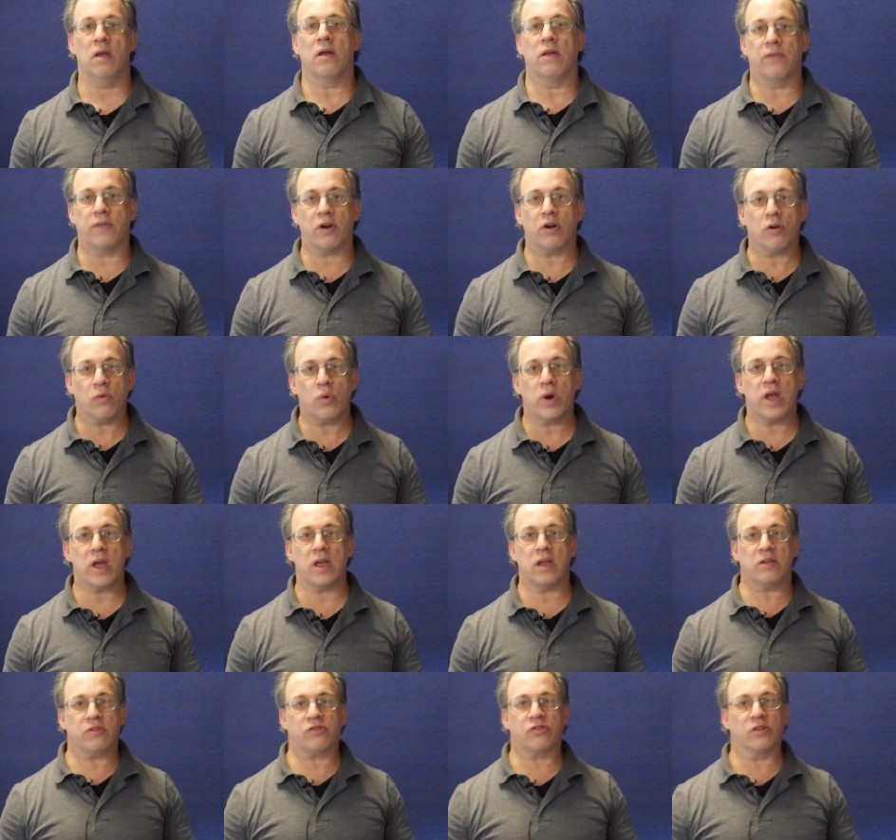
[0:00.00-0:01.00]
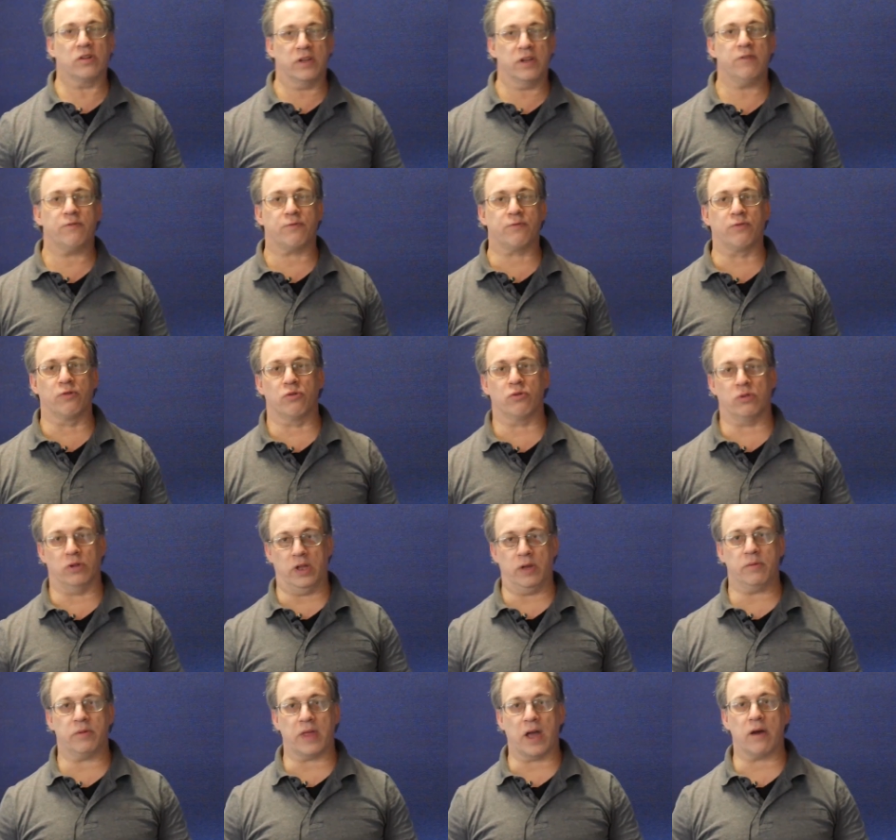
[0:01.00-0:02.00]
There are ways to live
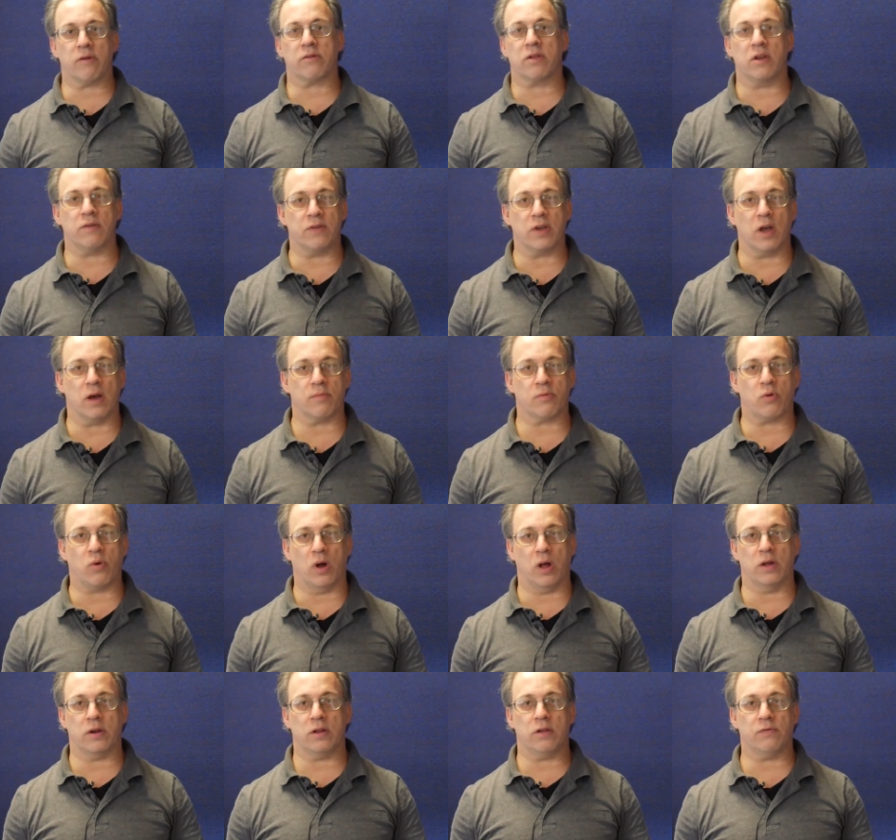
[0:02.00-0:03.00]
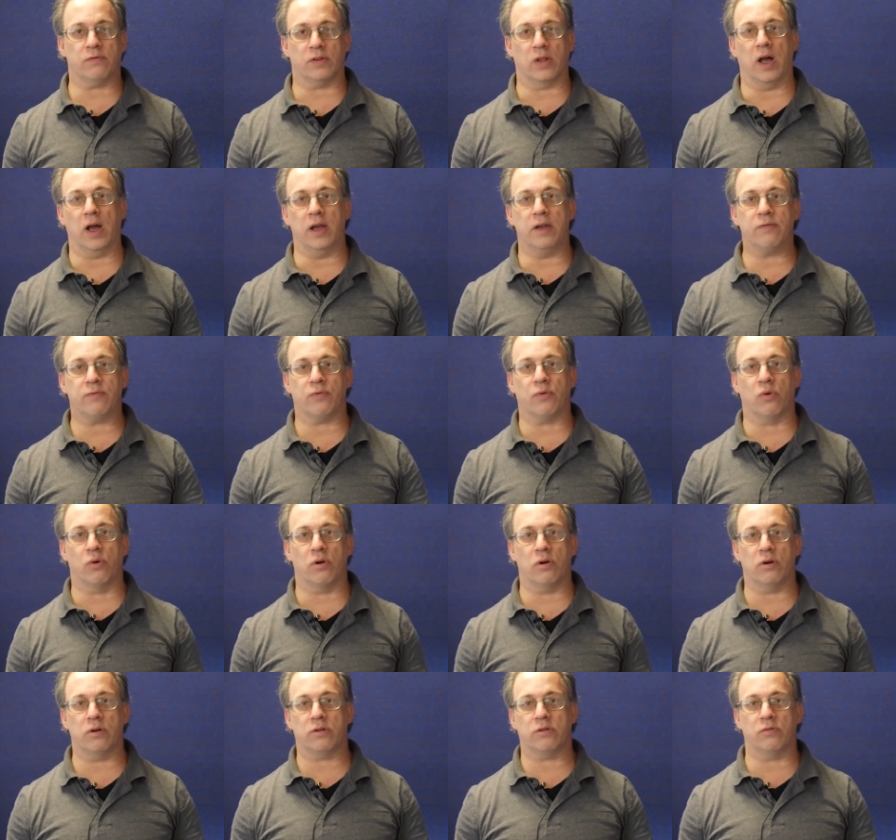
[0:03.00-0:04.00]
frugally without giving up quality of life,
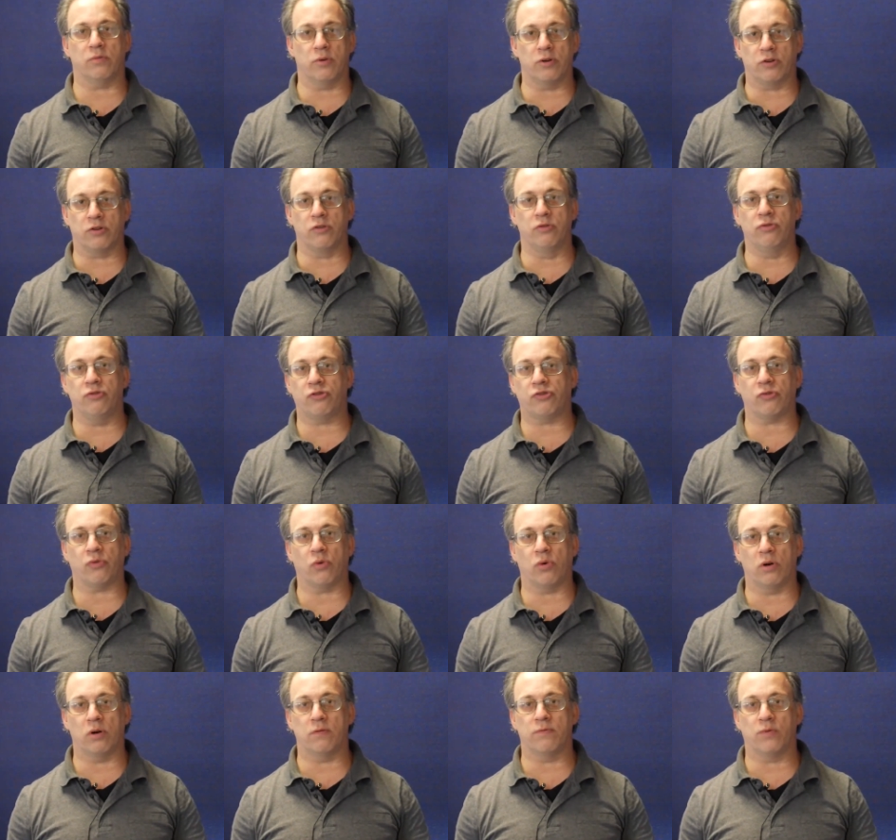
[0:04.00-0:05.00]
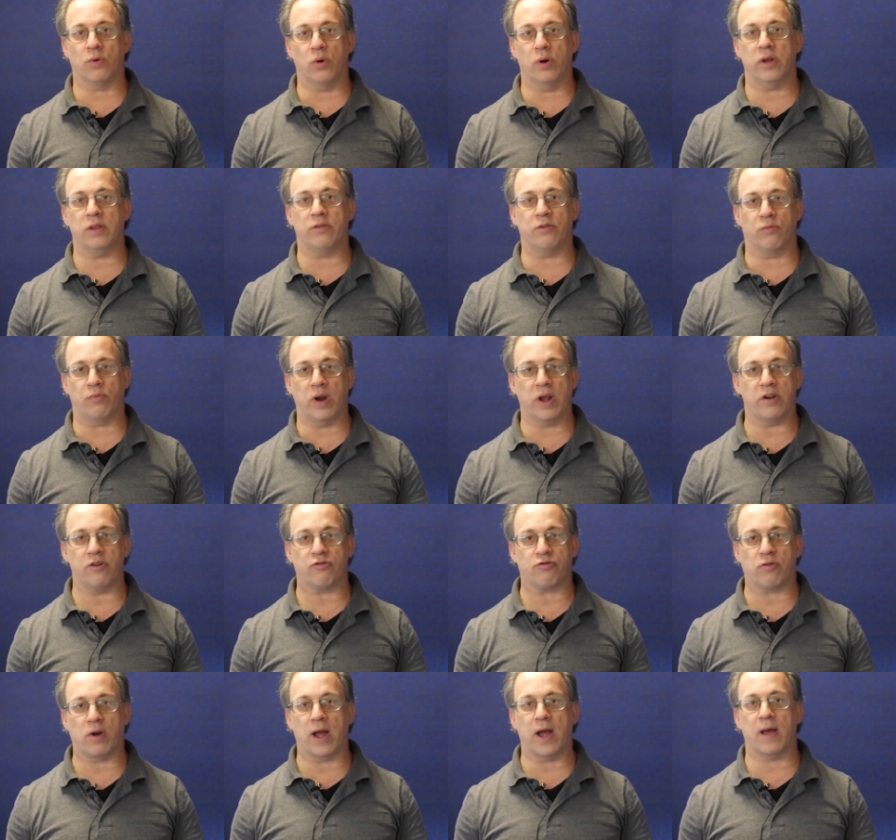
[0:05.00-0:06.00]
or to reduce or avoid the rent
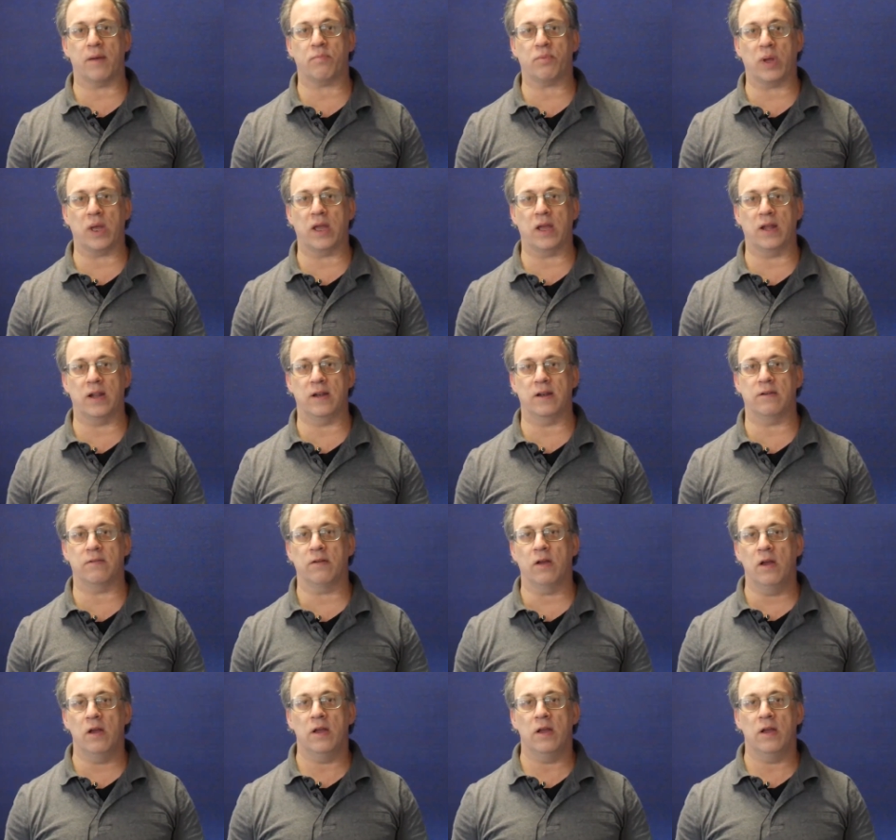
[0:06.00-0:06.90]
trap and